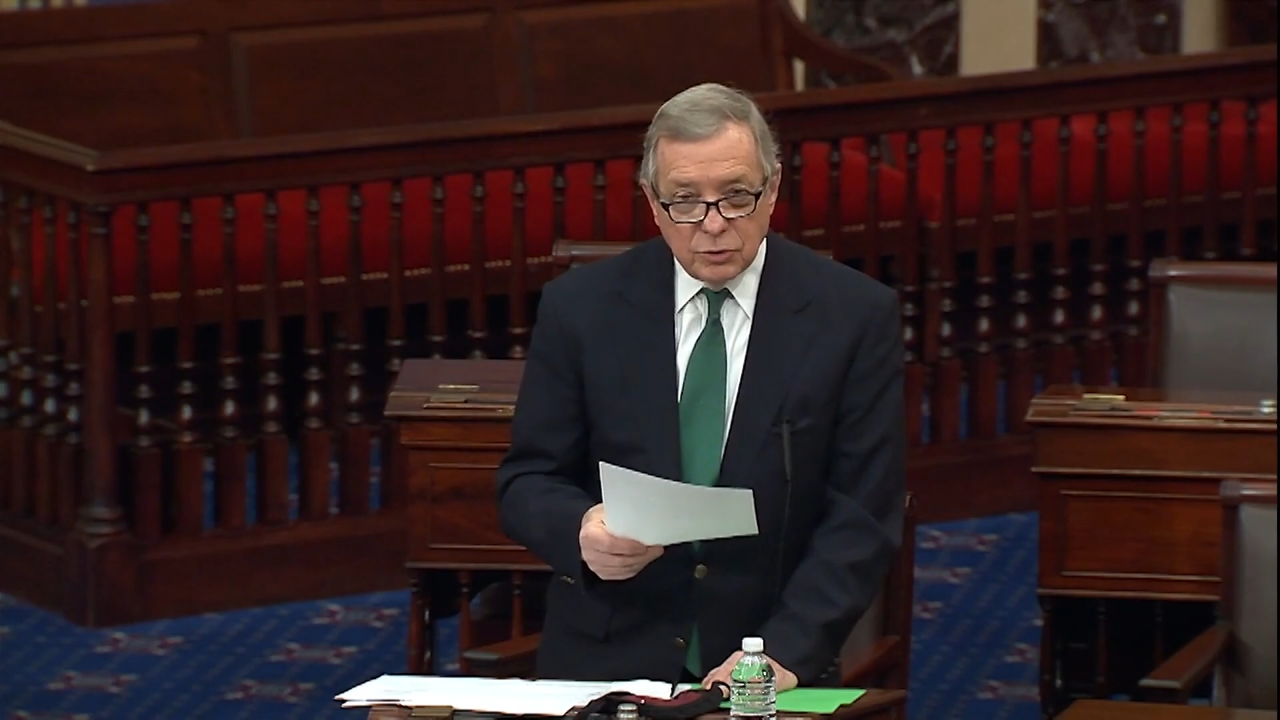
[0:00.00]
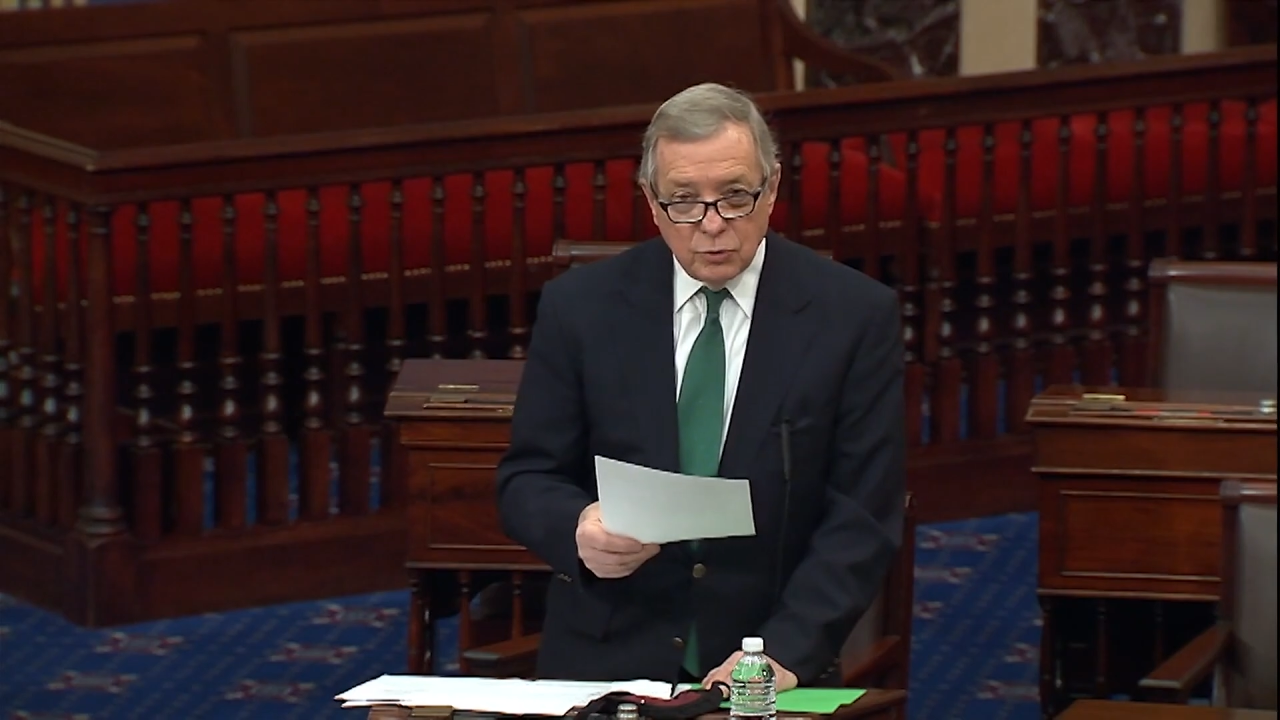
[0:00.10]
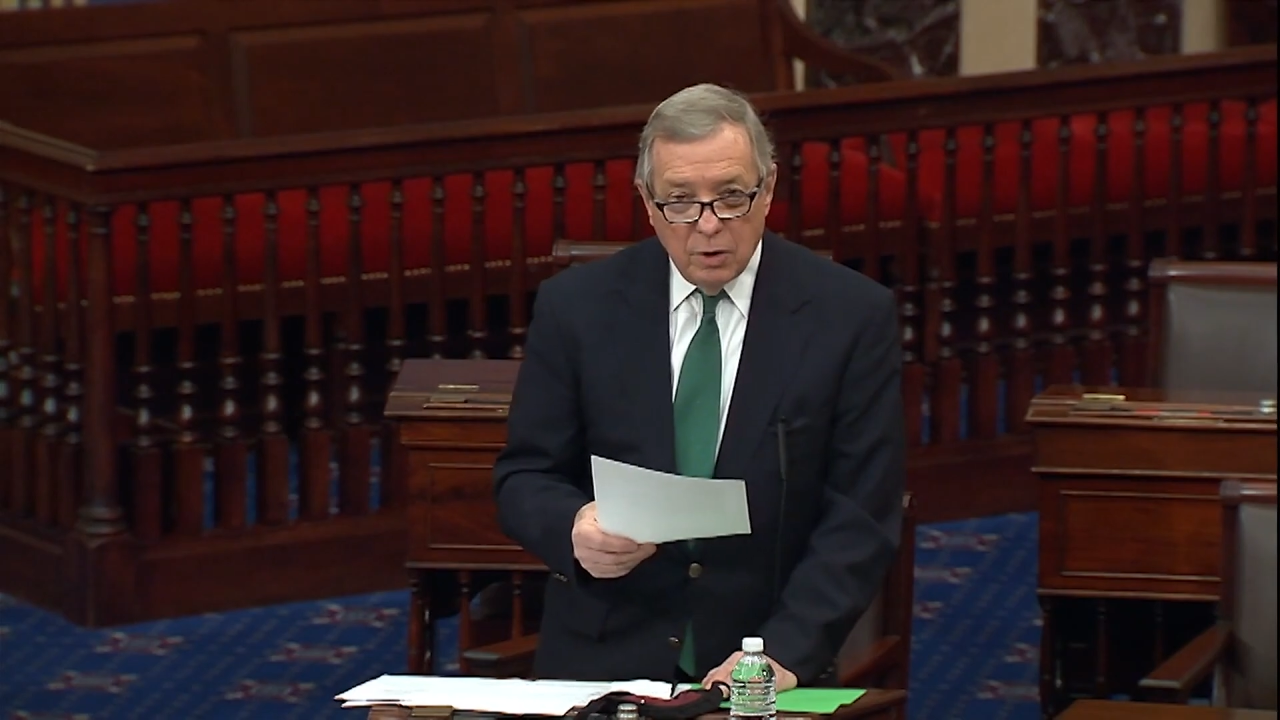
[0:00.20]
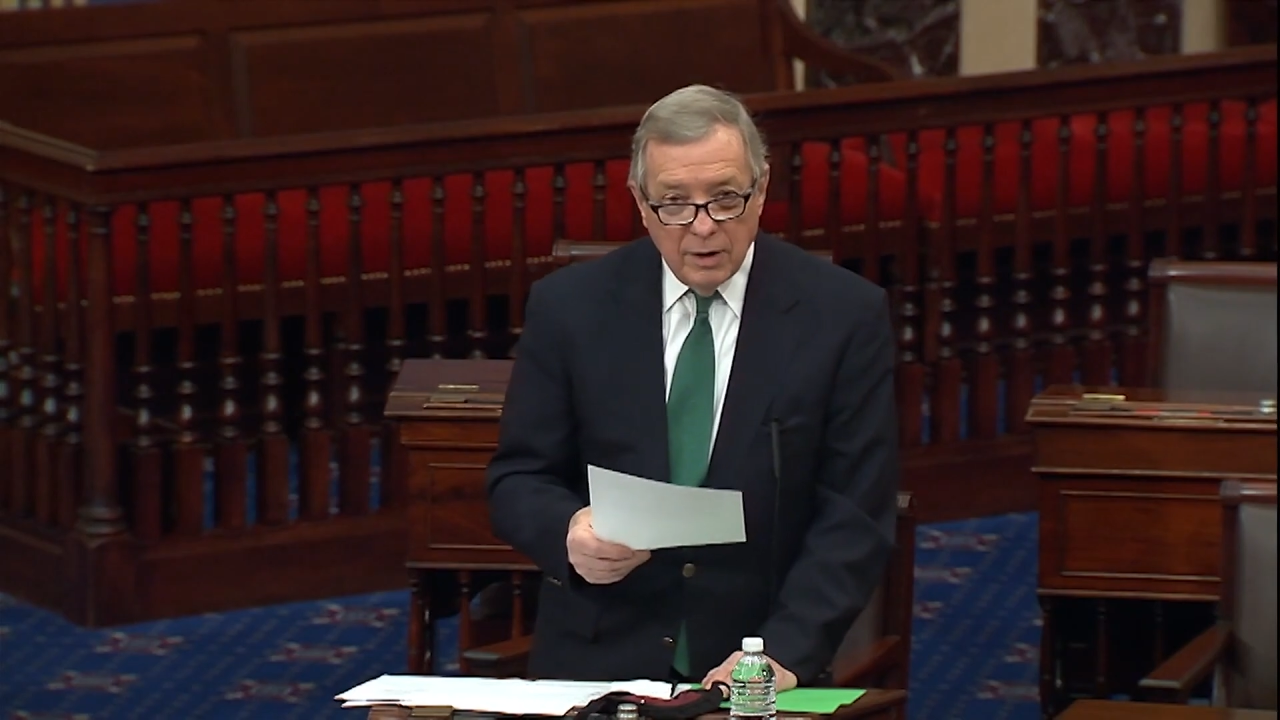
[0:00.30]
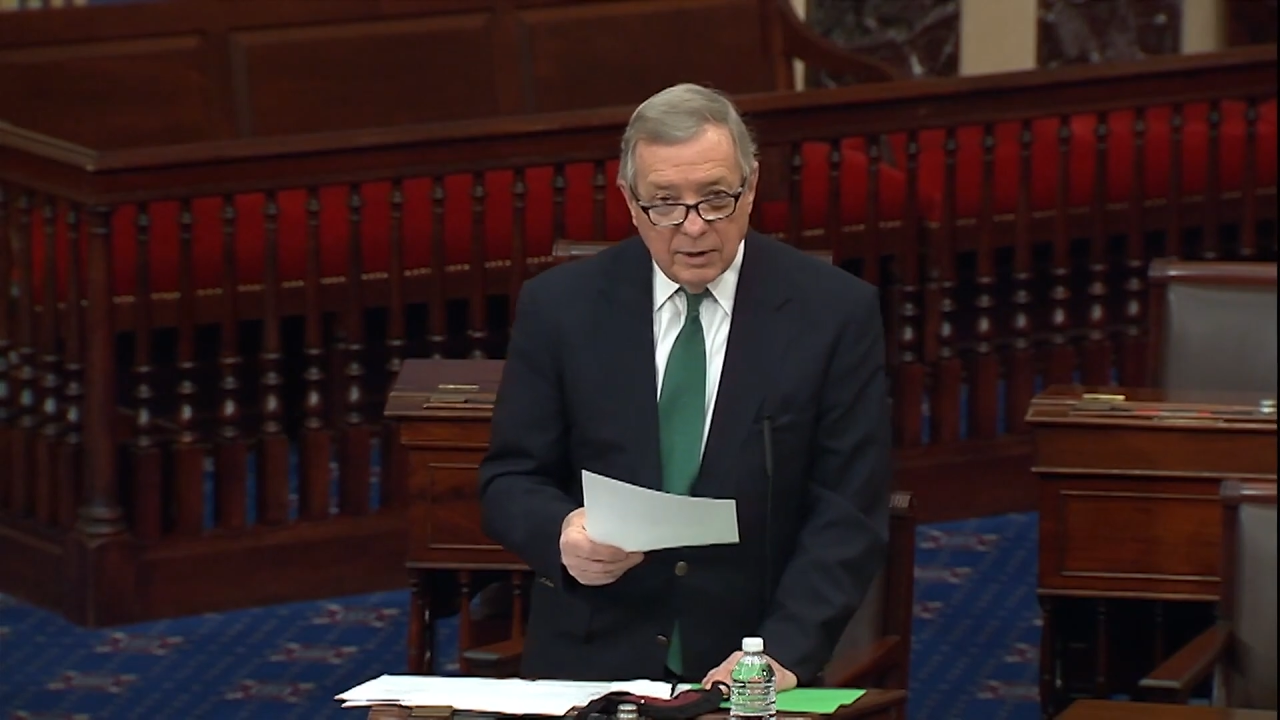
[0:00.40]

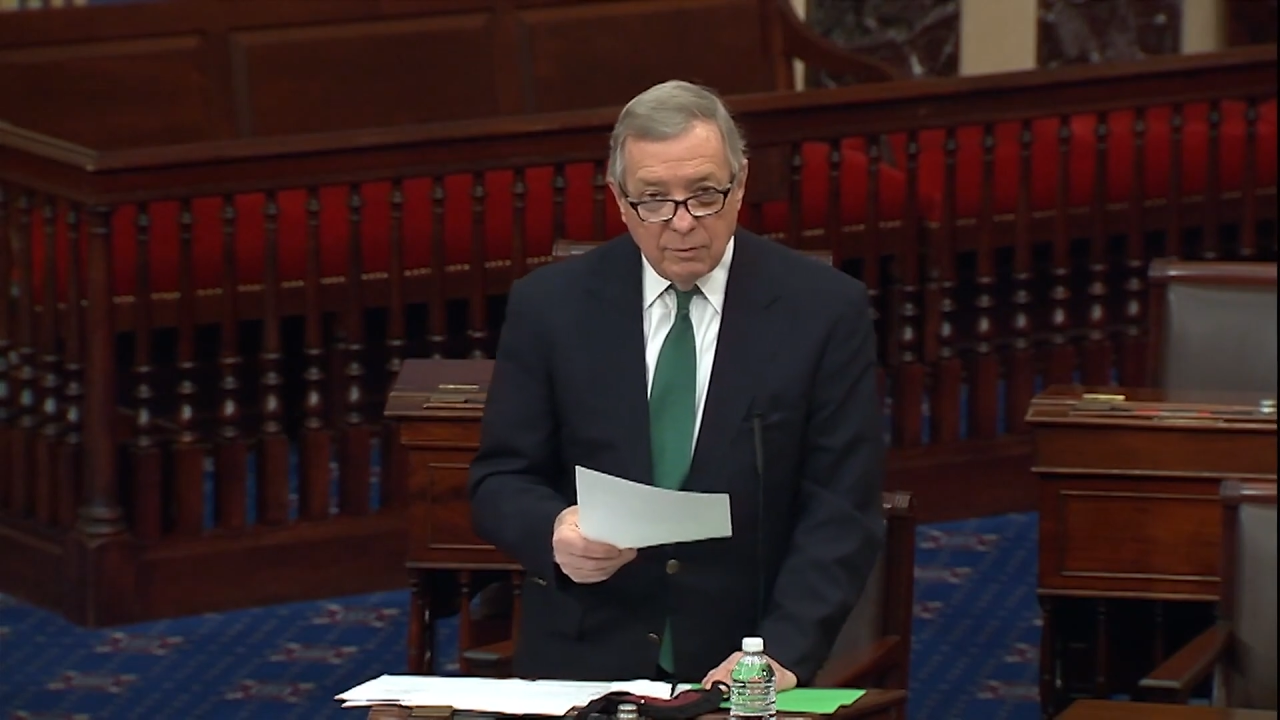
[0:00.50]
drawing